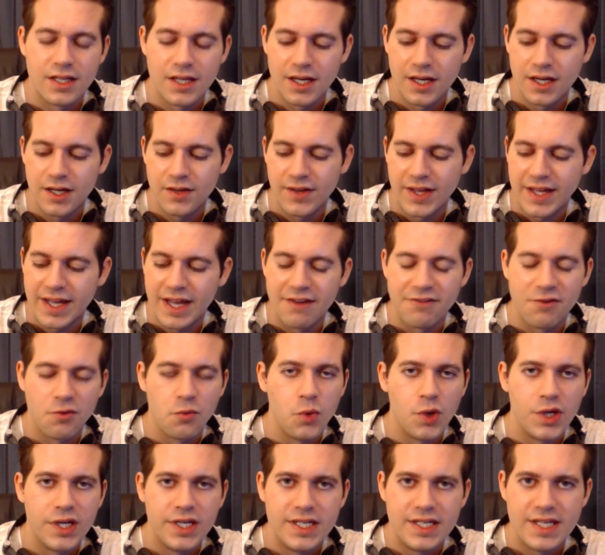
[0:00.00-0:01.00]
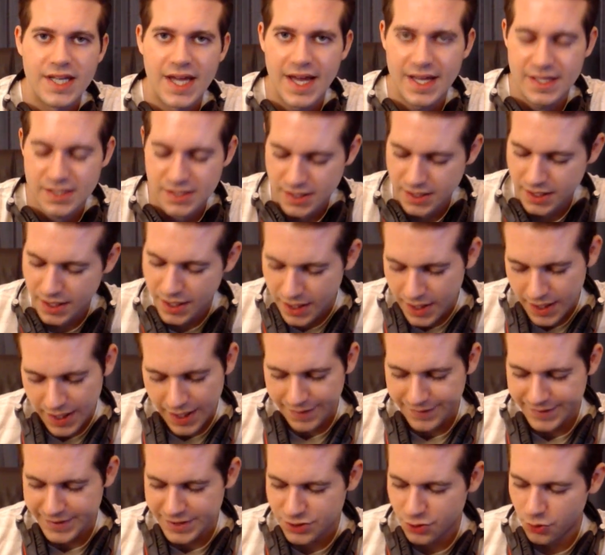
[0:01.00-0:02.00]
like I have a wooden desk,
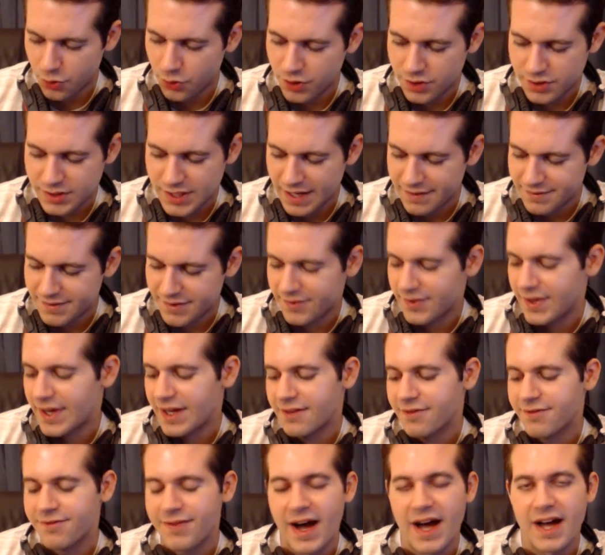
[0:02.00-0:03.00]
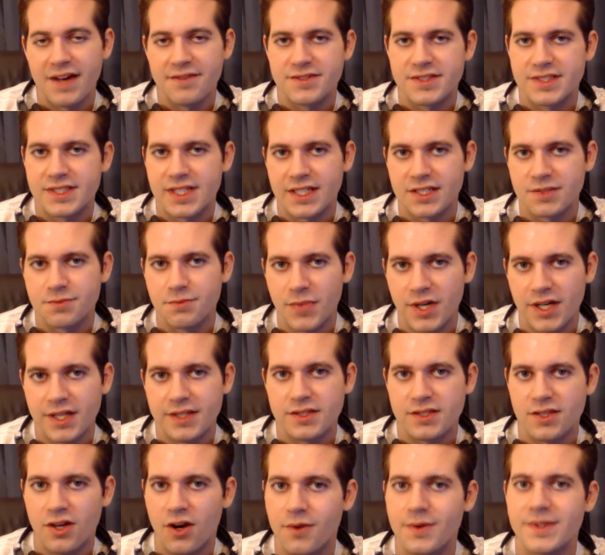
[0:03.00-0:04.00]
and these cords after like 5-6
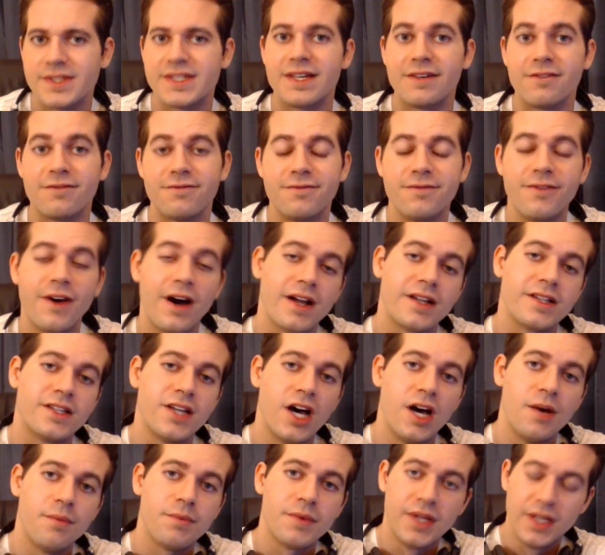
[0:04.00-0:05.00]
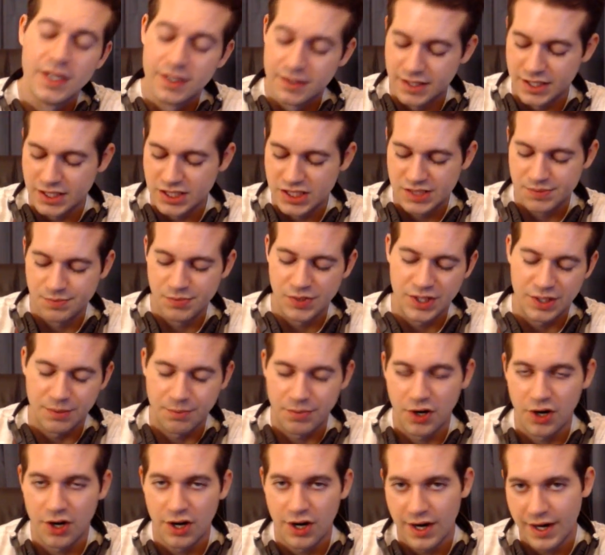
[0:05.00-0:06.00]
months always get fucked up. They split
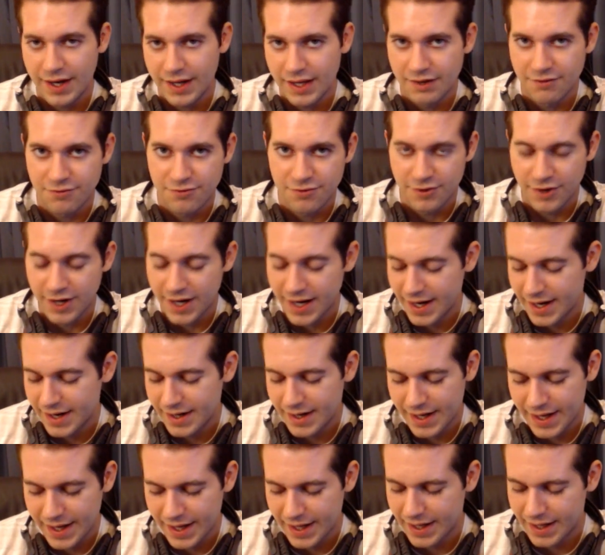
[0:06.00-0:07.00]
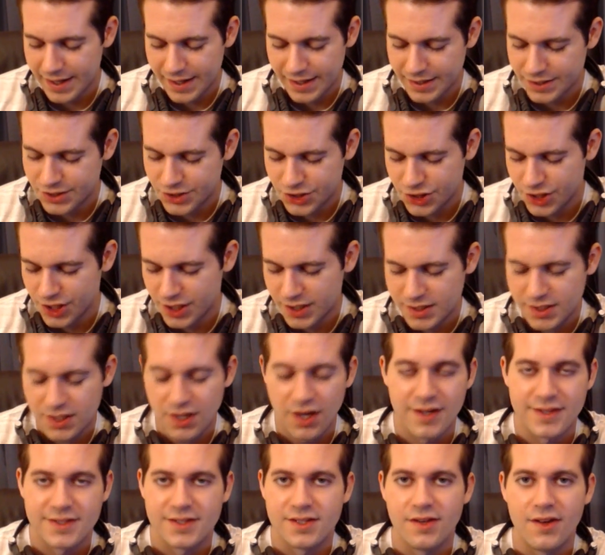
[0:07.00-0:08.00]
apart, get frayed, and it just
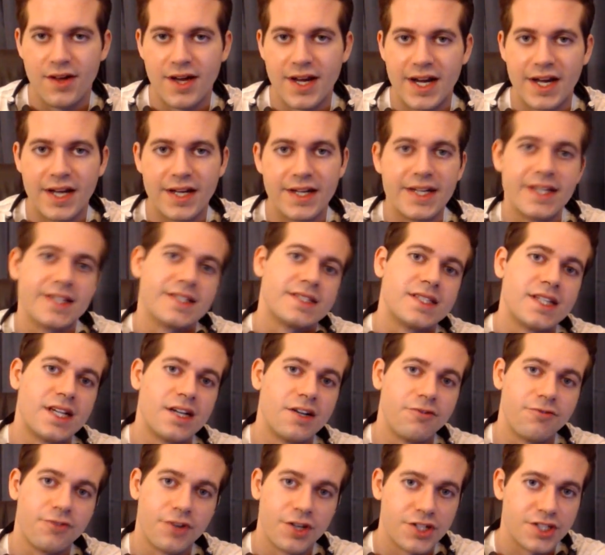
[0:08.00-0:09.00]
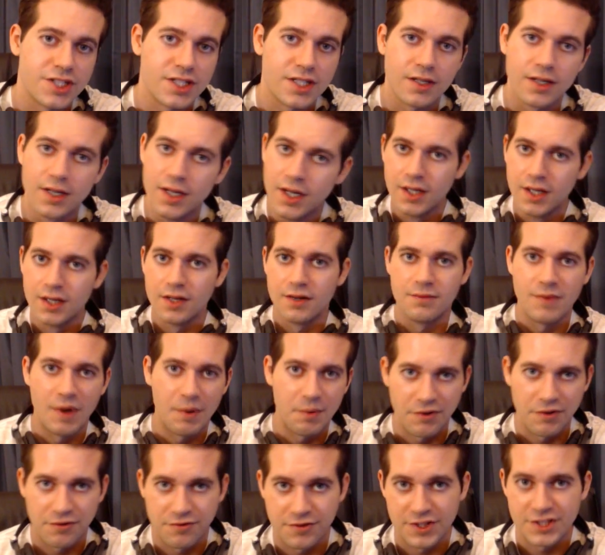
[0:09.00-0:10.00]
causes a lot of unnecessary friction.
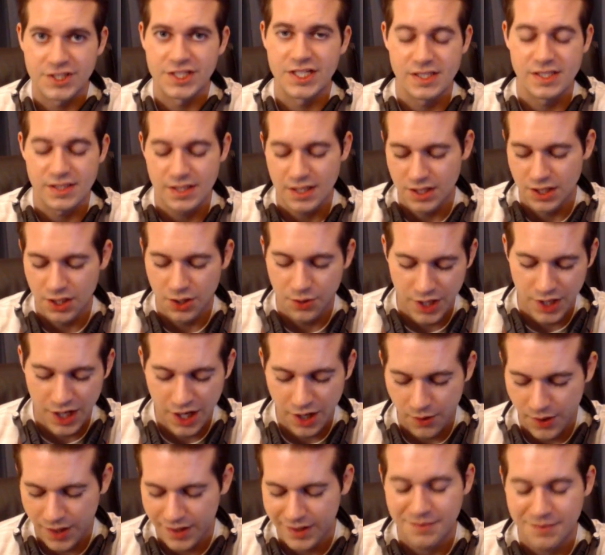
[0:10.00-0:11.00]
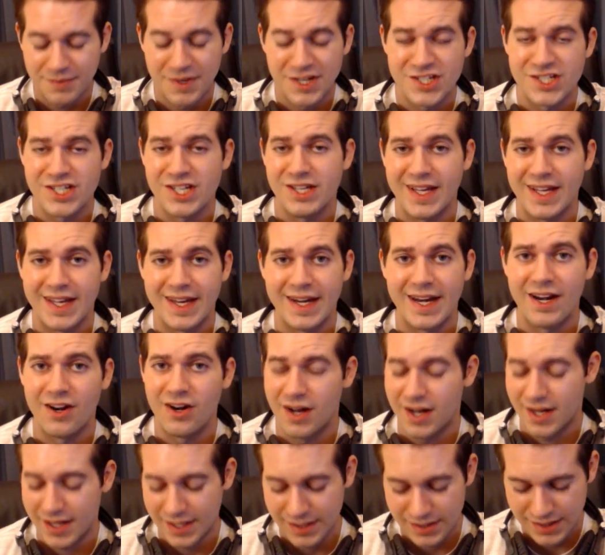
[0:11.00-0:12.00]
Remember, friction's a no-no. I like my shit like an air
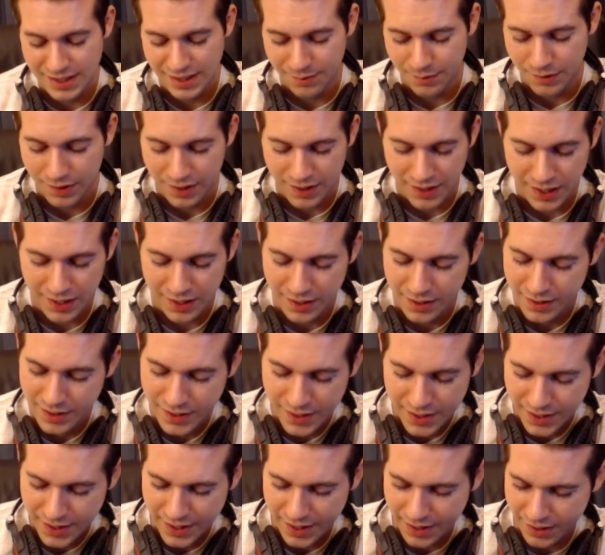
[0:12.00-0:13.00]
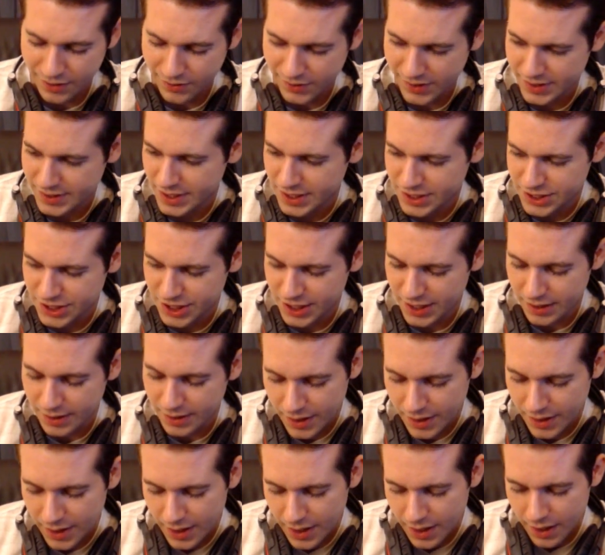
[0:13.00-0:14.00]
hockey table. All right, I don't like that shit.
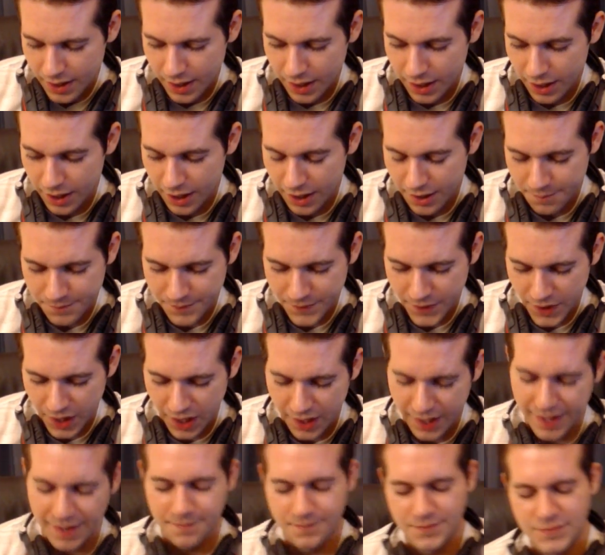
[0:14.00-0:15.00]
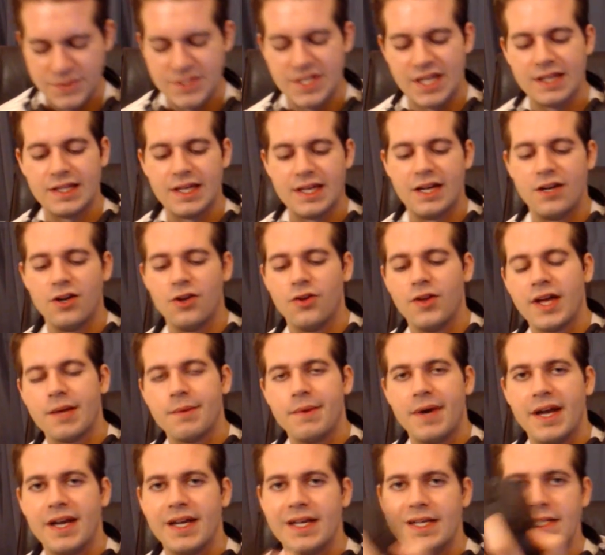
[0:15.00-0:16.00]
All right, second thing I don't like
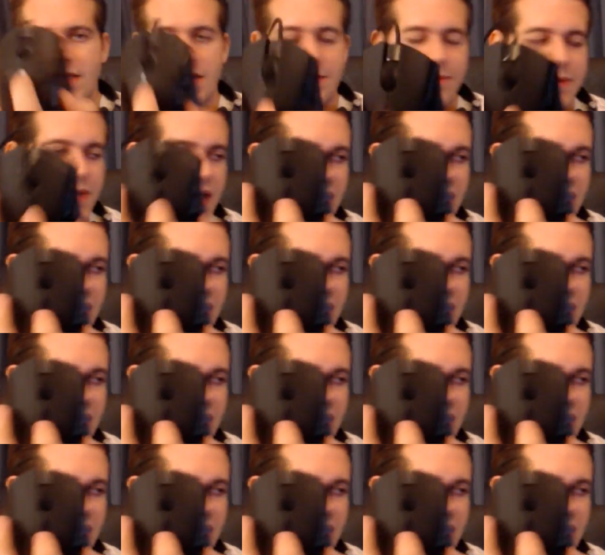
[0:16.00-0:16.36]
about it, Dpi